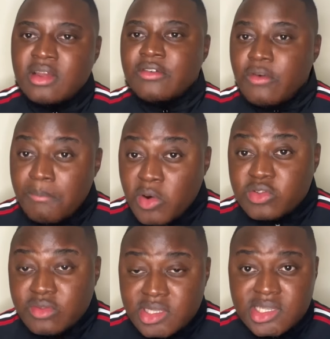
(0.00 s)
for most
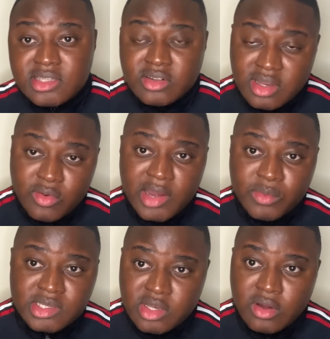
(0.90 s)
of the season on that right wing
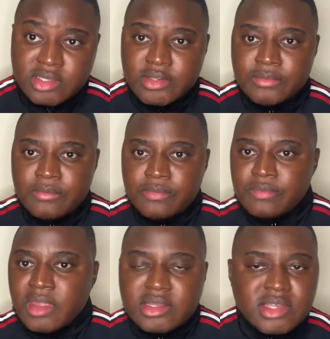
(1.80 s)
slot.
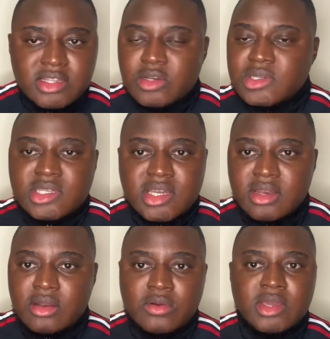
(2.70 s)
Sancho wasn't getting
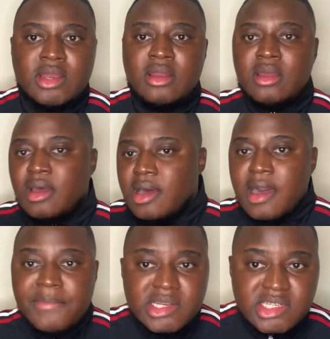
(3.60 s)
a look in.
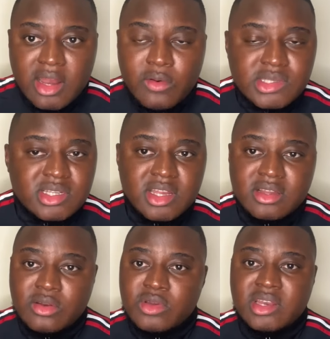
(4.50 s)
Amad Diallo wasn't getting a
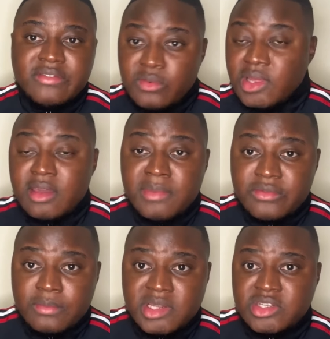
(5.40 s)
look in, even when he came back
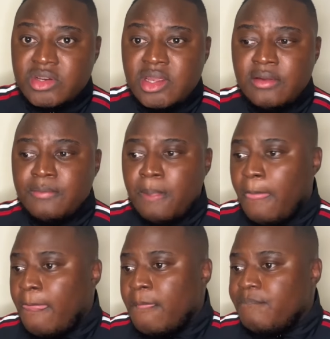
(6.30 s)
from injury.
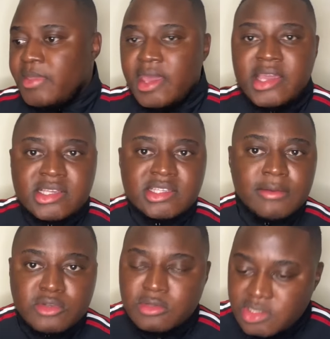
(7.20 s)
He just kept
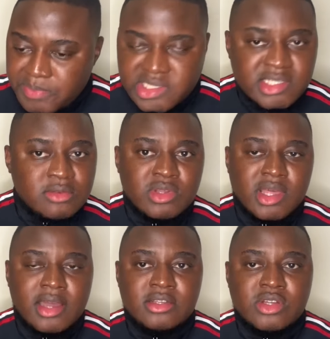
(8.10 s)
on persisting with
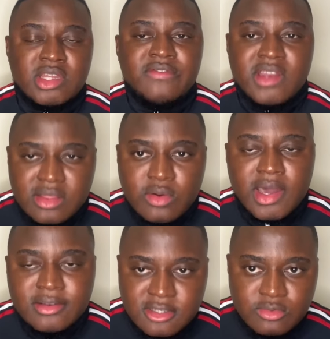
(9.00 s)
Anthony, even though
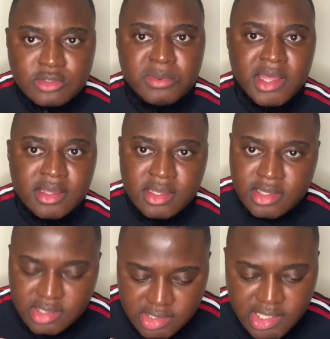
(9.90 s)
Anthony was playing
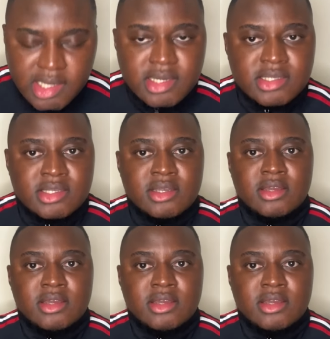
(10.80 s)
stinkers.